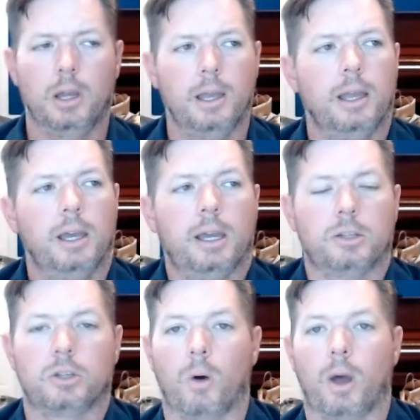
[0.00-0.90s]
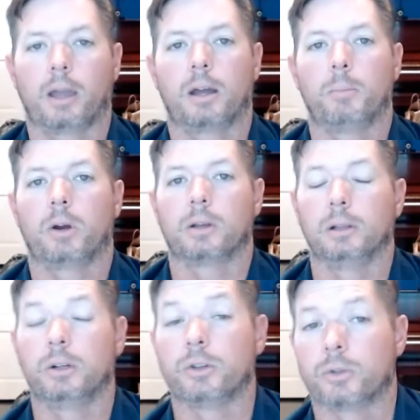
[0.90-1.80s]
And so I got American
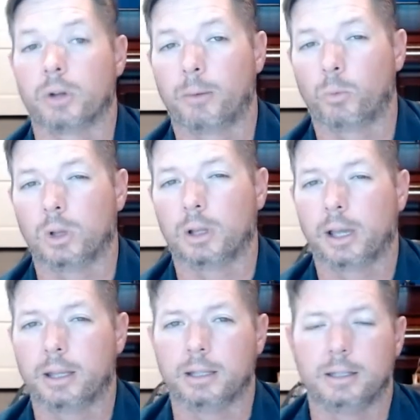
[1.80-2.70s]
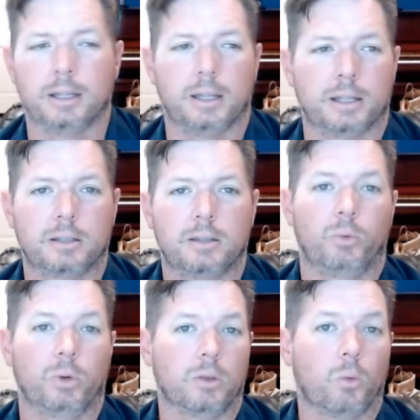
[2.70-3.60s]
literature, and I'm really glad they did. That's
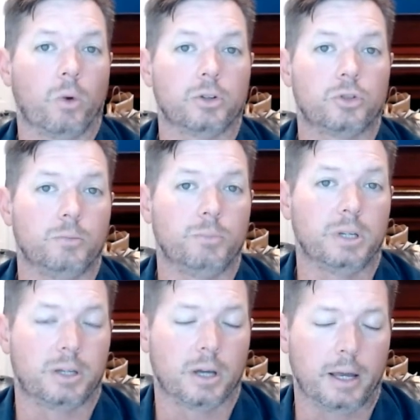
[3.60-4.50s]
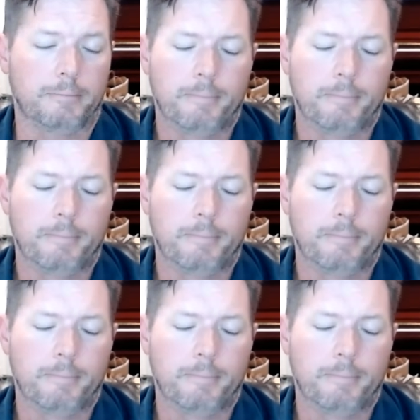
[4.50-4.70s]
really the way it should be done.